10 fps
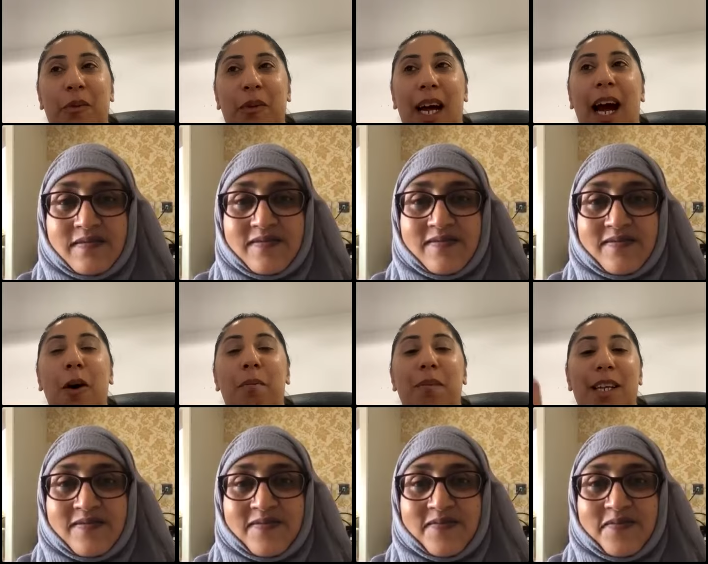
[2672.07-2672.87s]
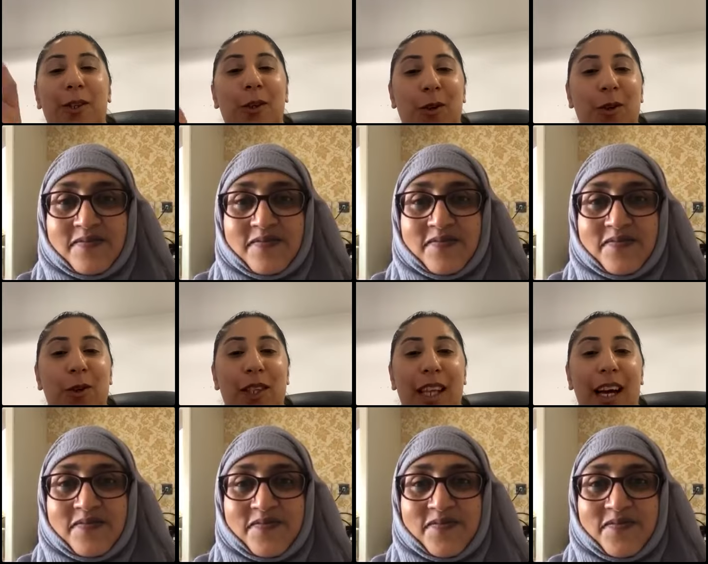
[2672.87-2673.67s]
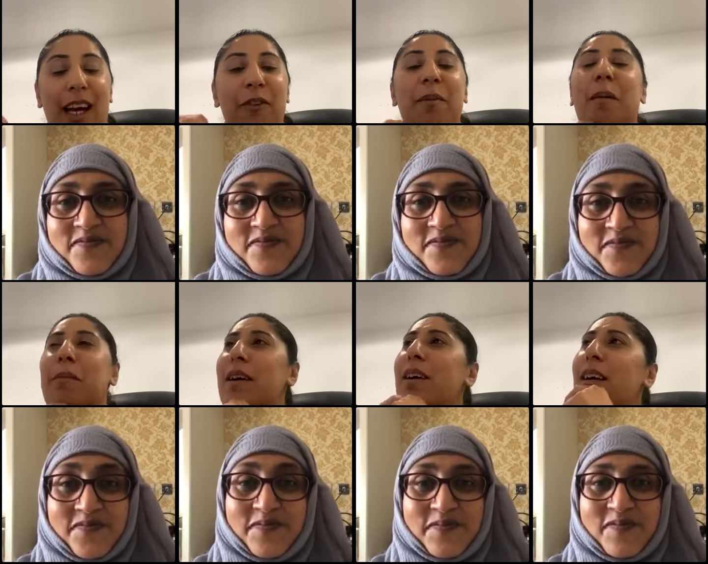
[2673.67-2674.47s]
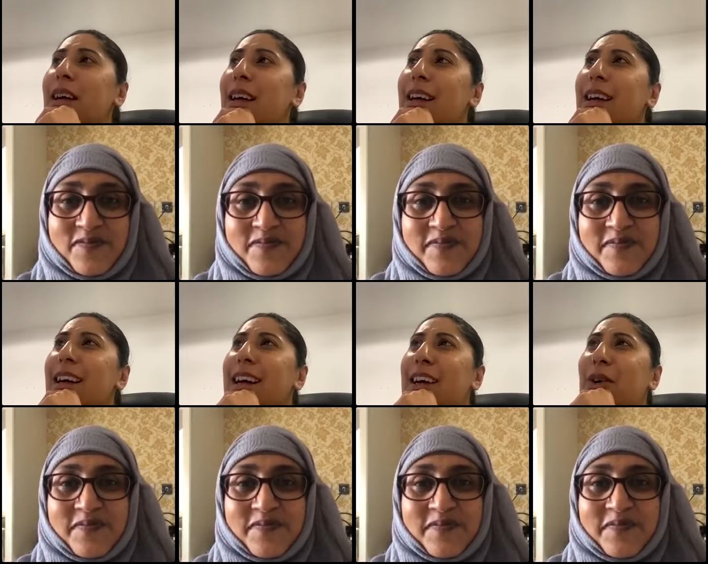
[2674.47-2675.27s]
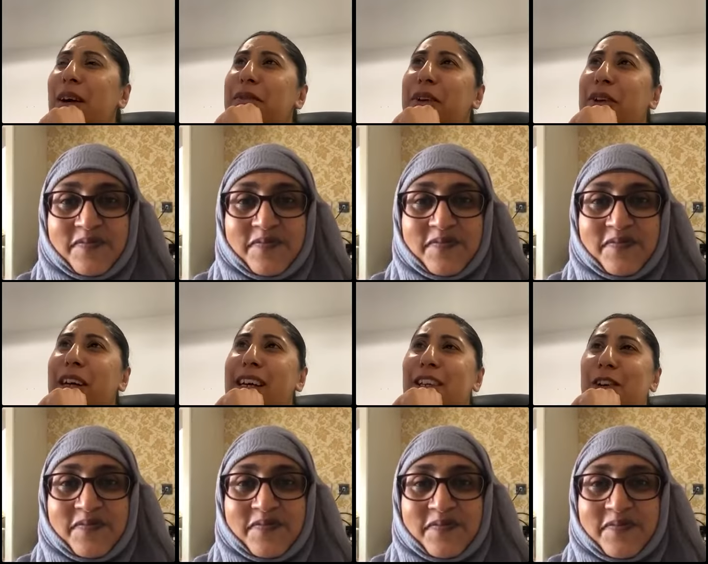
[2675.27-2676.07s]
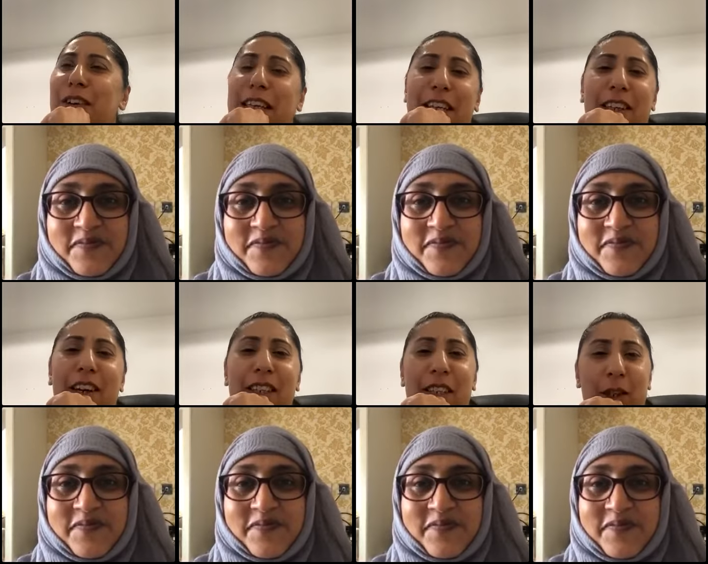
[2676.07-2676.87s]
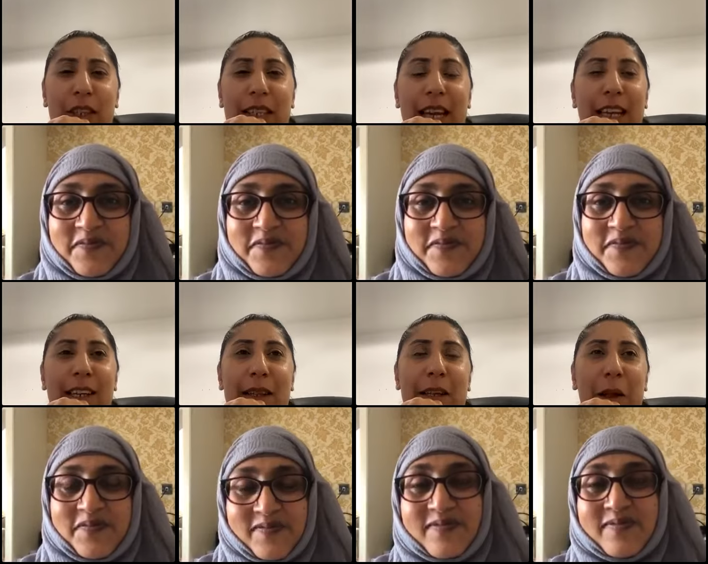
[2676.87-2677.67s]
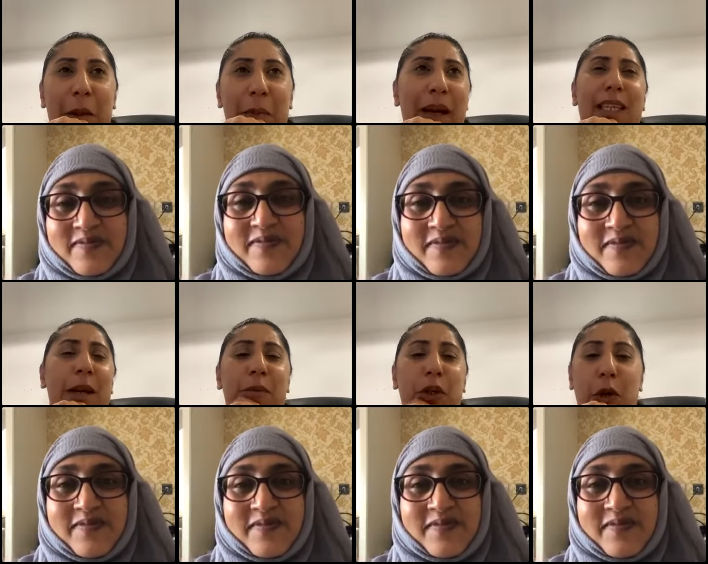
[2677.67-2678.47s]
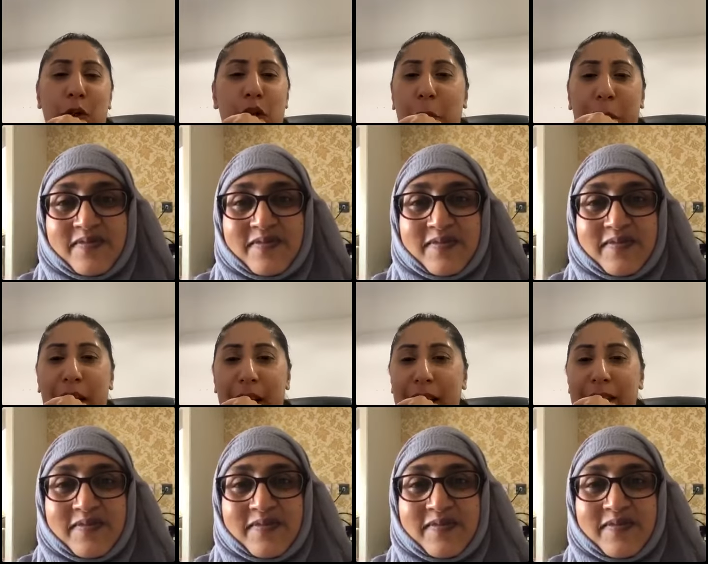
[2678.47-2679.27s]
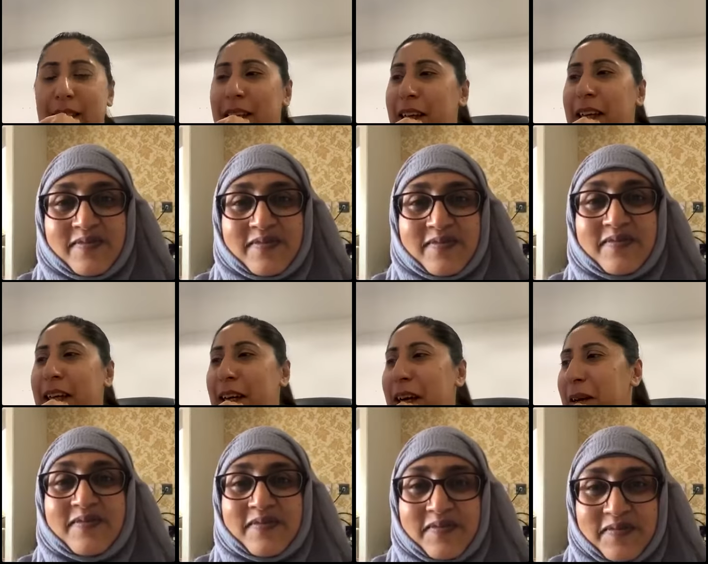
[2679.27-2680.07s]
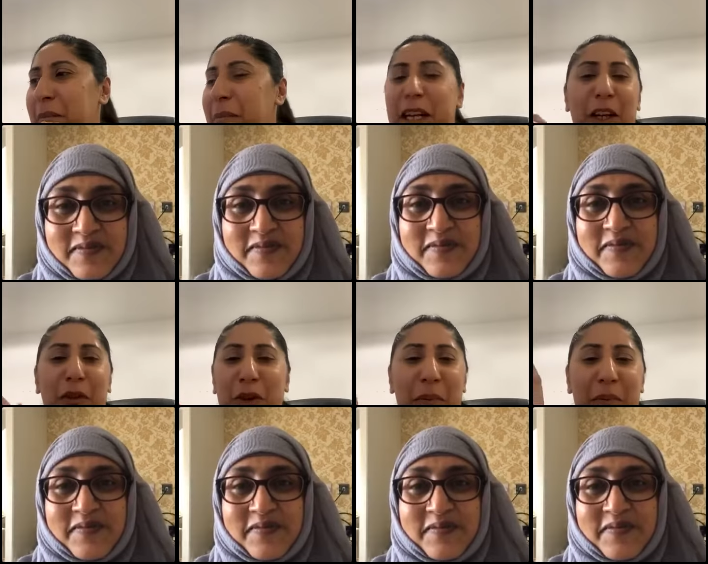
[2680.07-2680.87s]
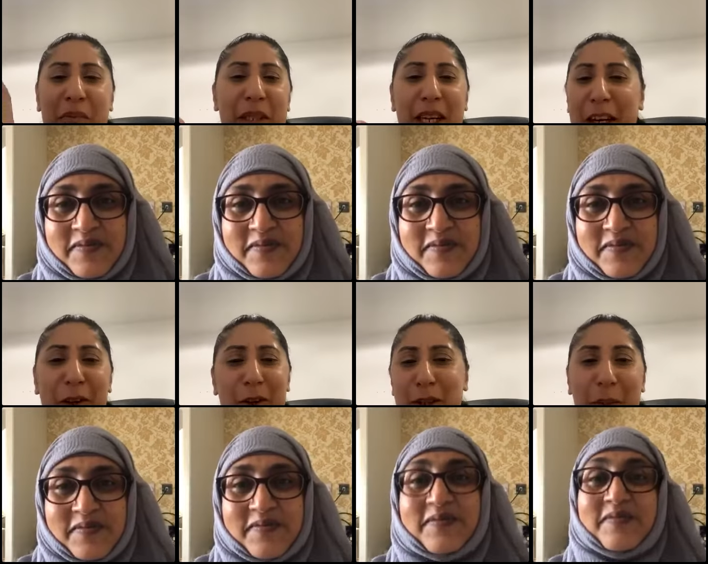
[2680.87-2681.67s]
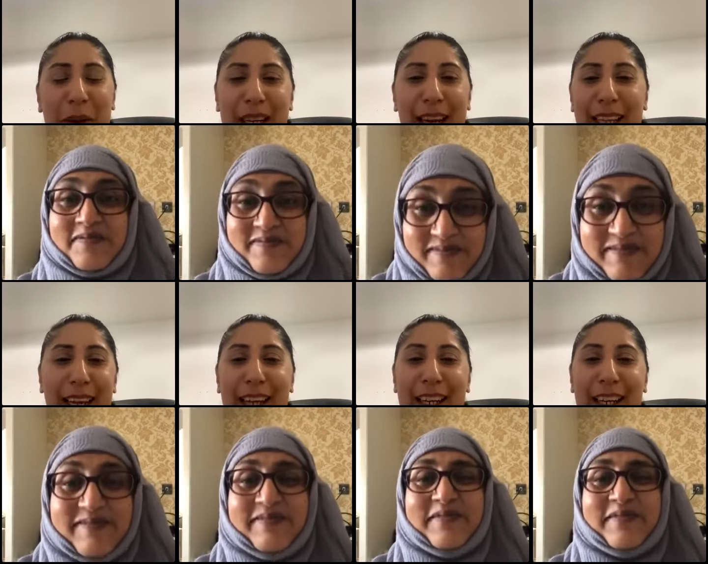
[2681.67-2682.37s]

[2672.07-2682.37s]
Speaker 1: of how best to use that. I remember quite a few years ago reading an article to say you know the best time to go shopping is uh, middle of your cycle or something like